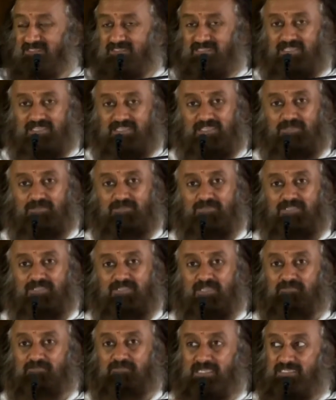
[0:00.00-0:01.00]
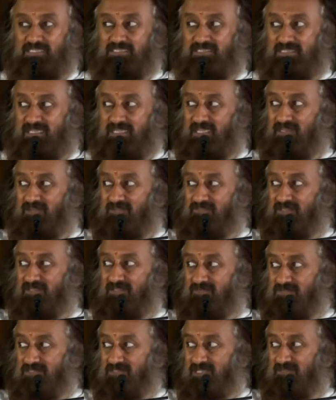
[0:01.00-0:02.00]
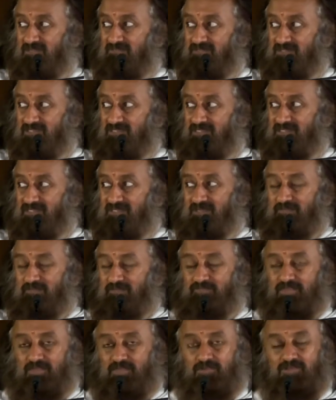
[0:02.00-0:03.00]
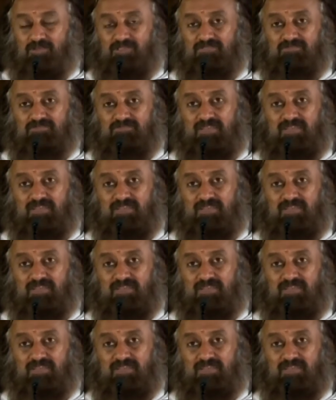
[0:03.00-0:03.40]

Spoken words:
They need to take better care of themselves, because